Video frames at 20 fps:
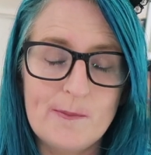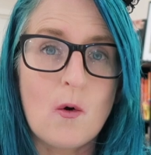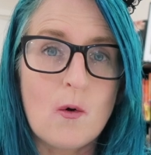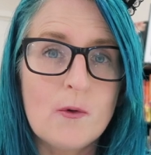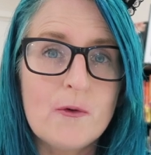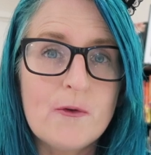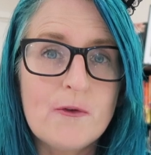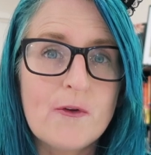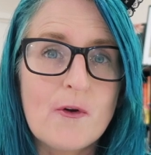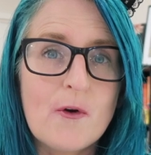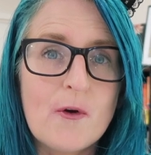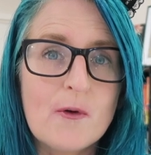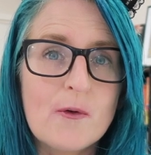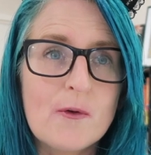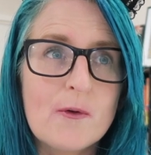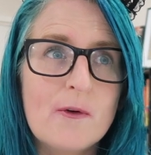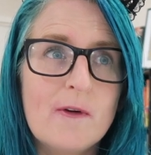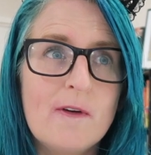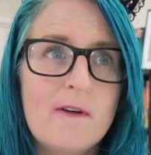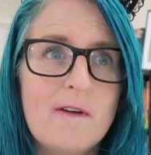
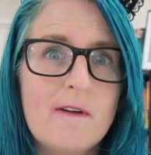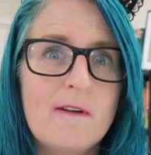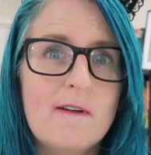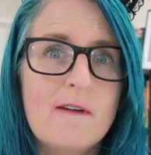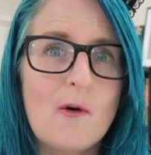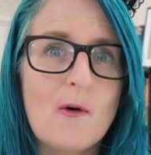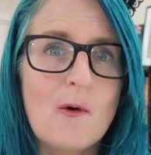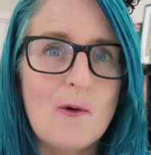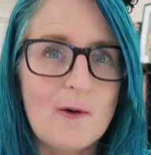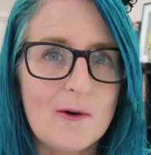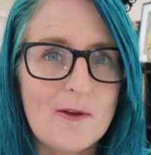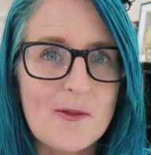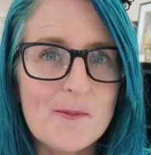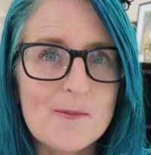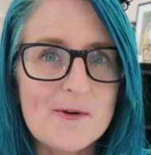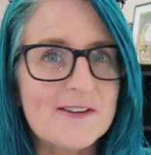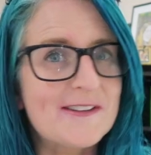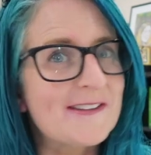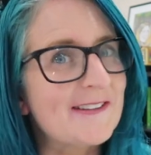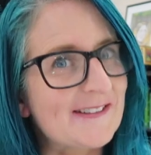Also, all of the
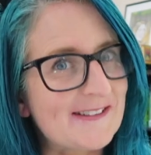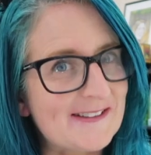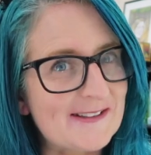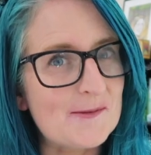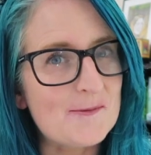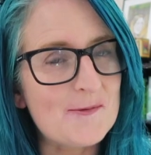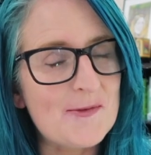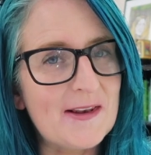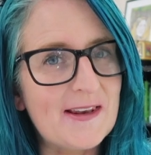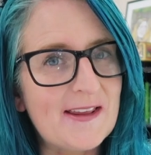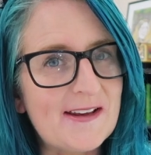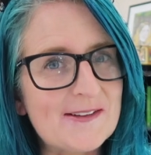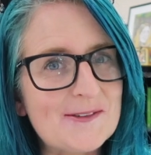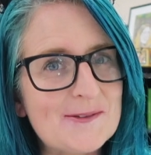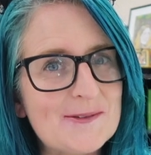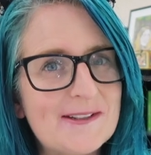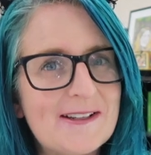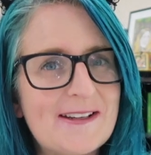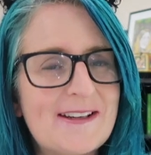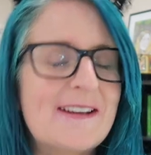books except the
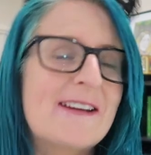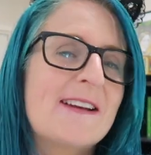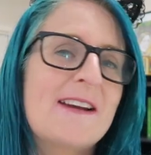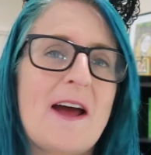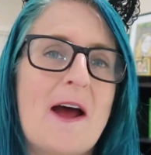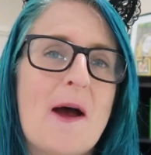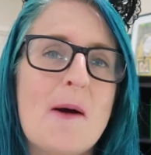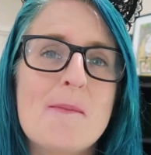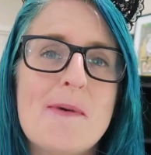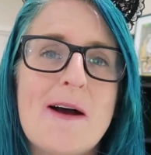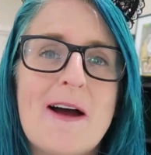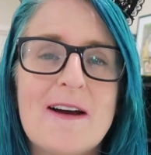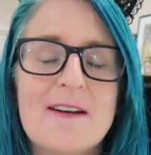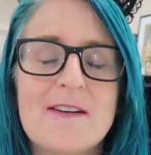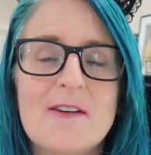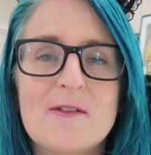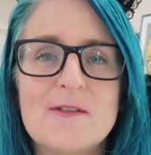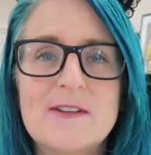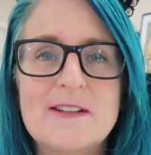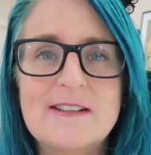last one again are
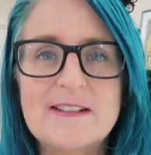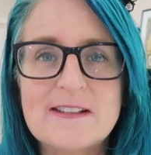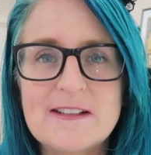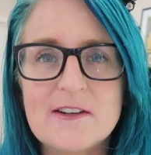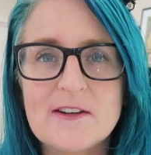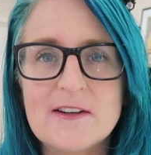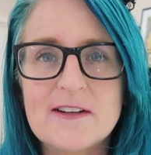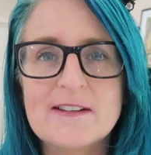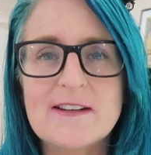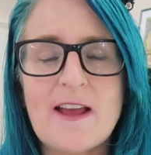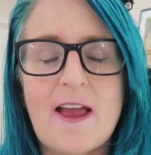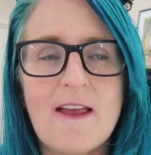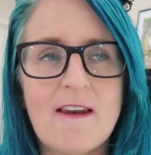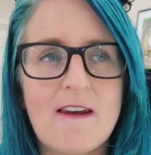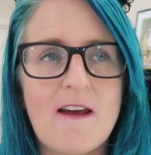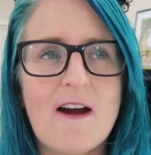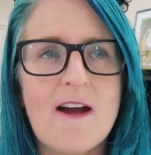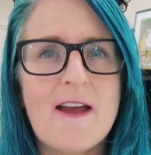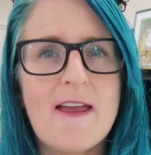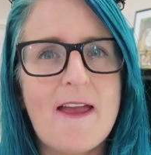part of a series
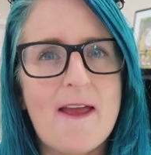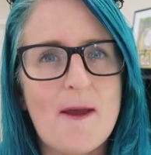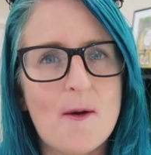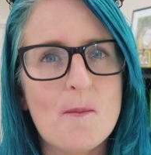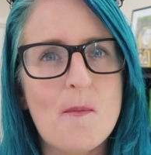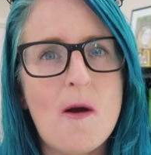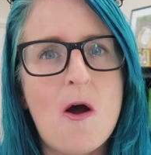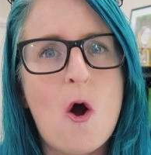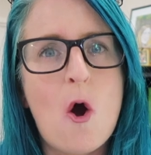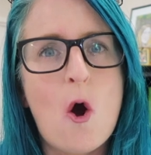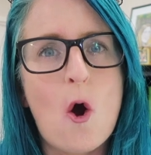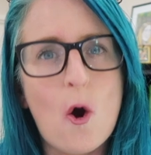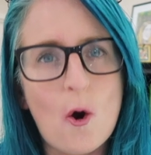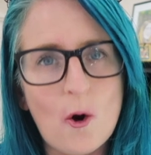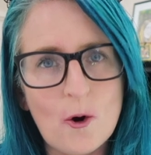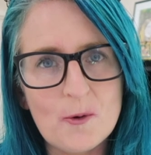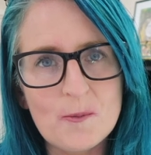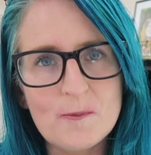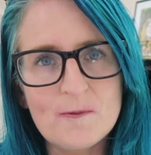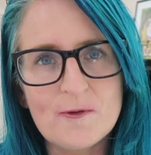and I am
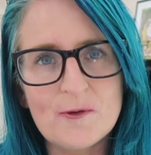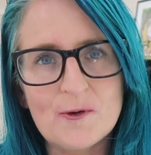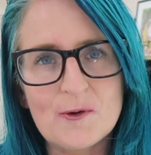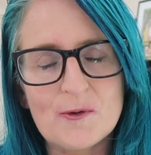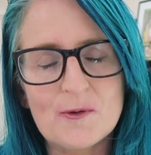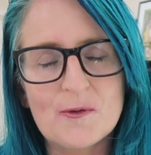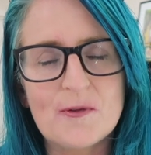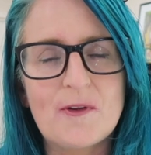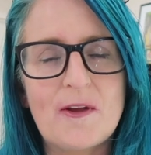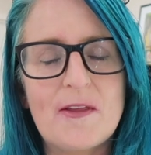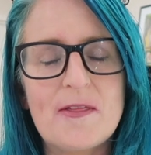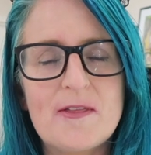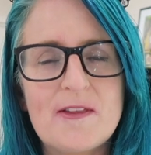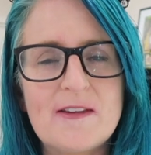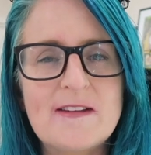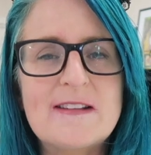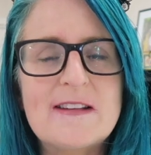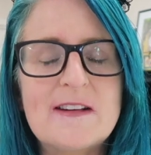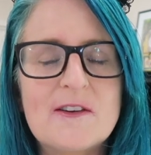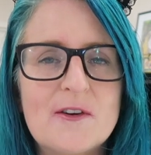hopeful that
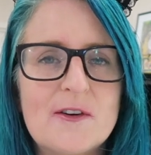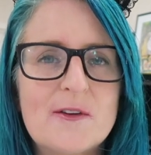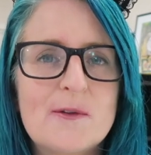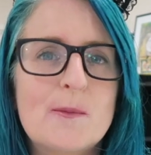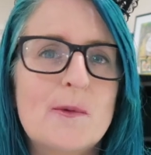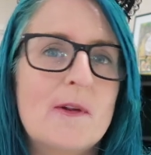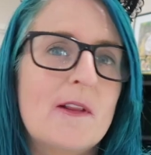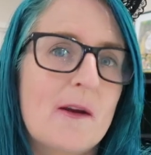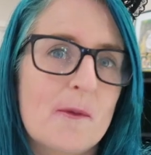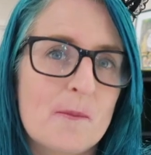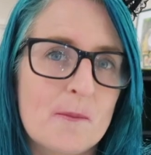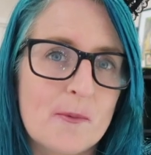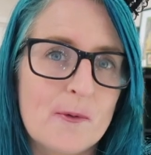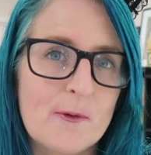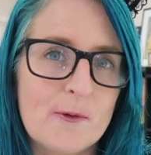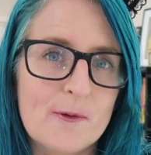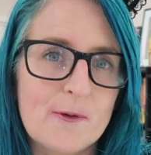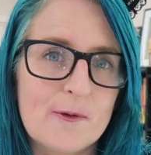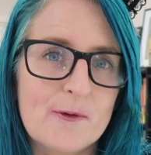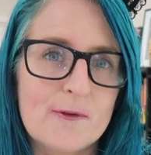the series will
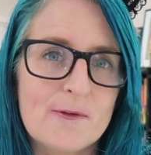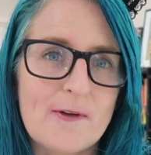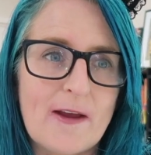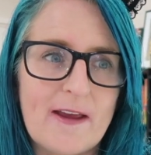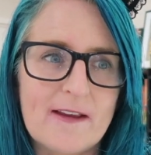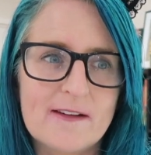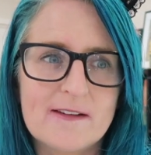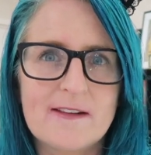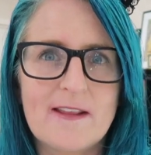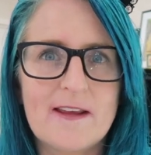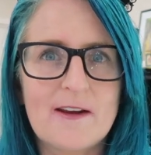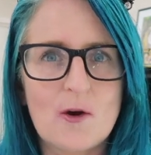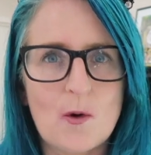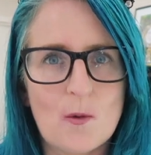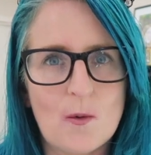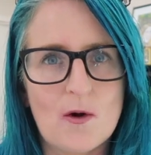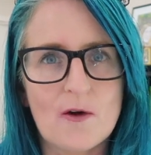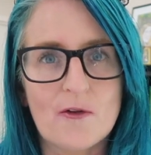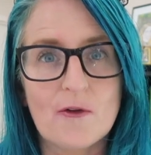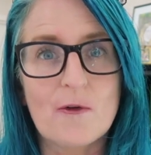improve as they
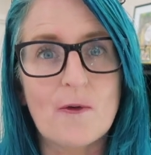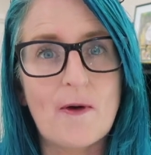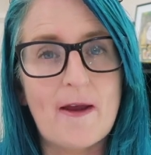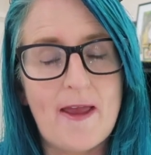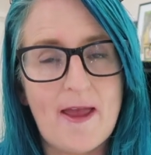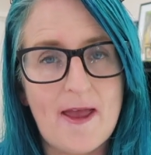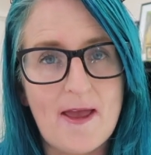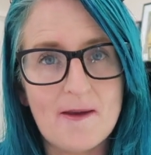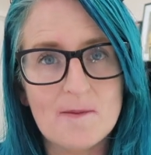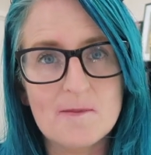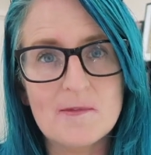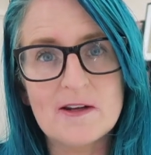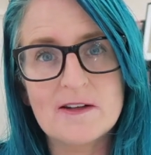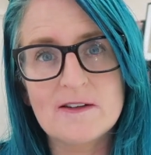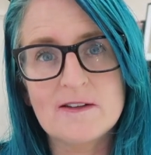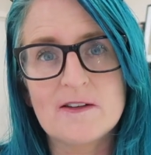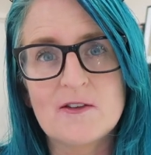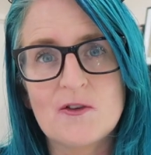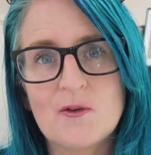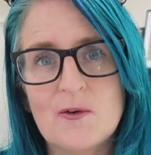go on. So I am
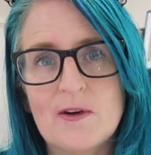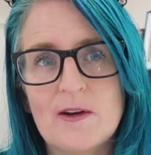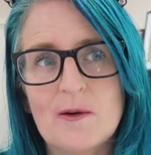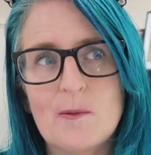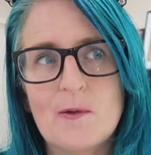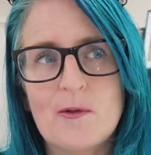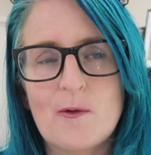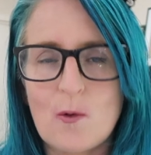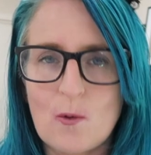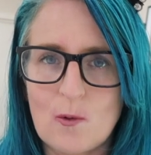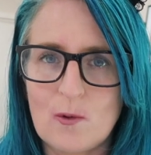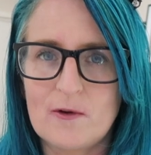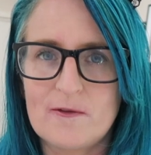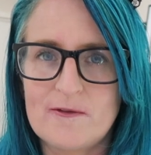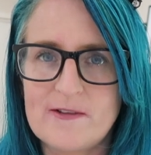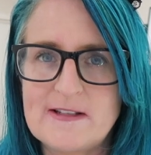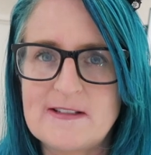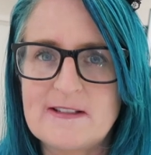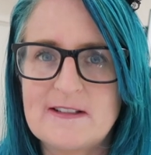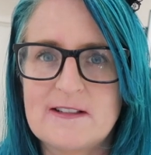continuing with all
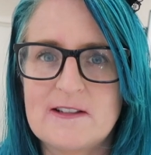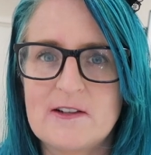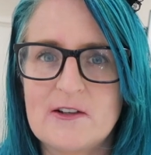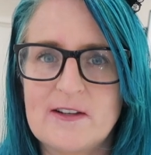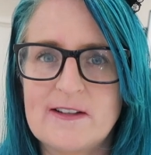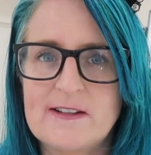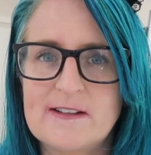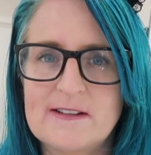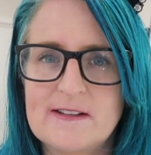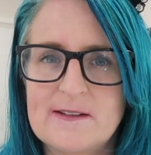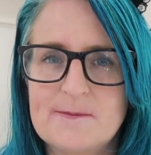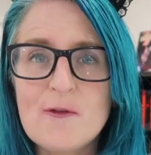of these series.